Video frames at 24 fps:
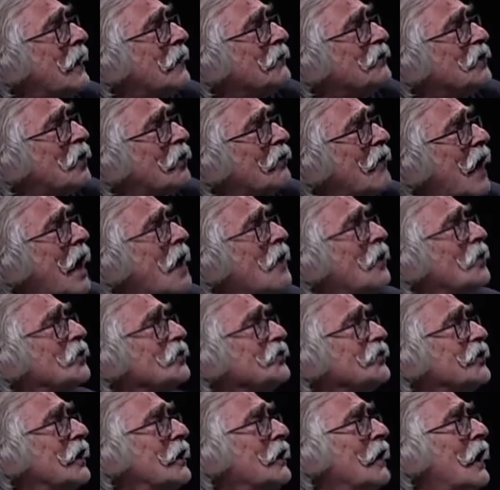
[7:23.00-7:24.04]
round,
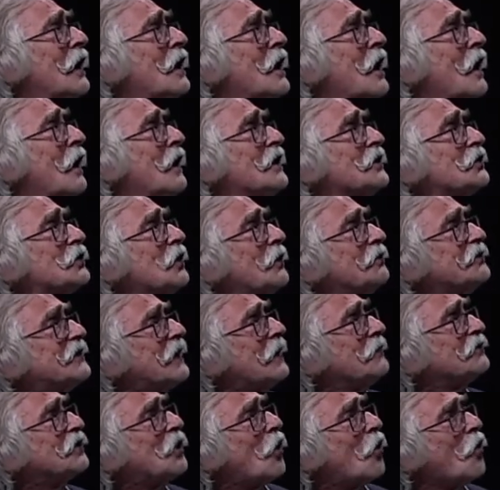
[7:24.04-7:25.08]
sometimes
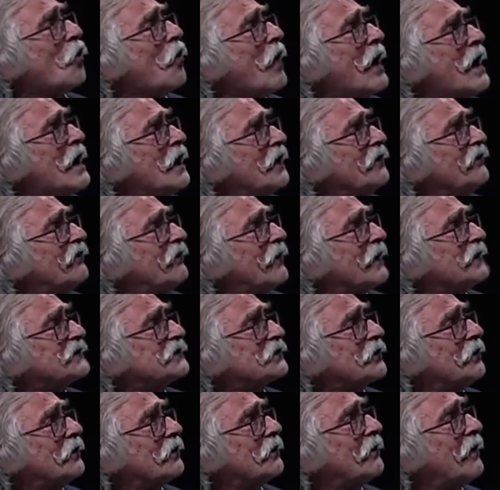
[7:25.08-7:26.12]
well
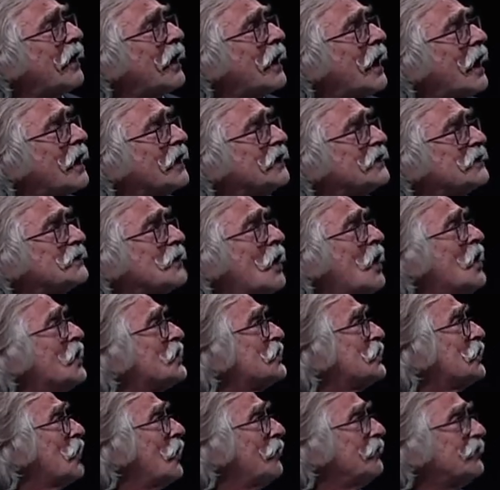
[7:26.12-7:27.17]
vascularized,
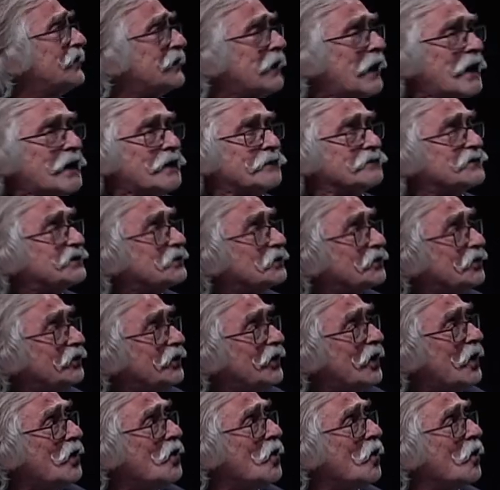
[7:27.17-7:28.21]
sometimes
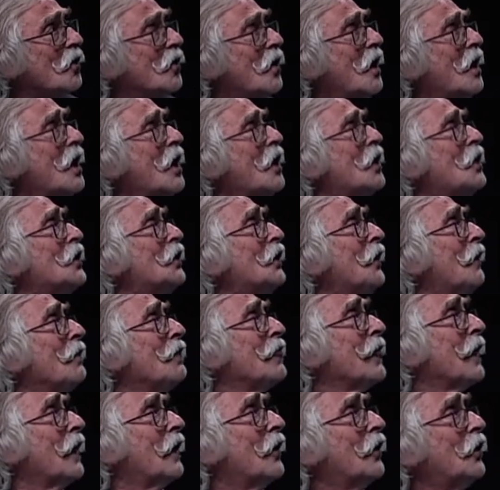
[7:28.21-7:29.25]
no.
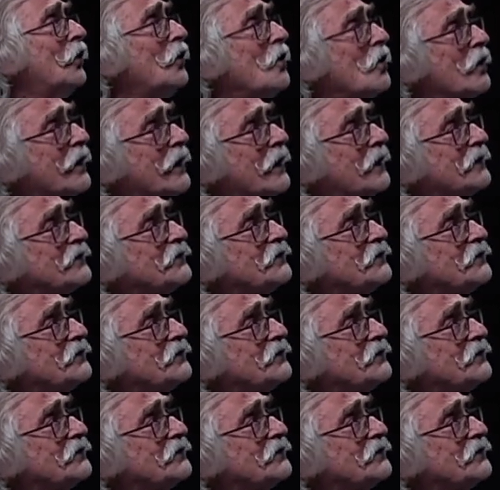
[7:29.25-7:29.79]
Look at the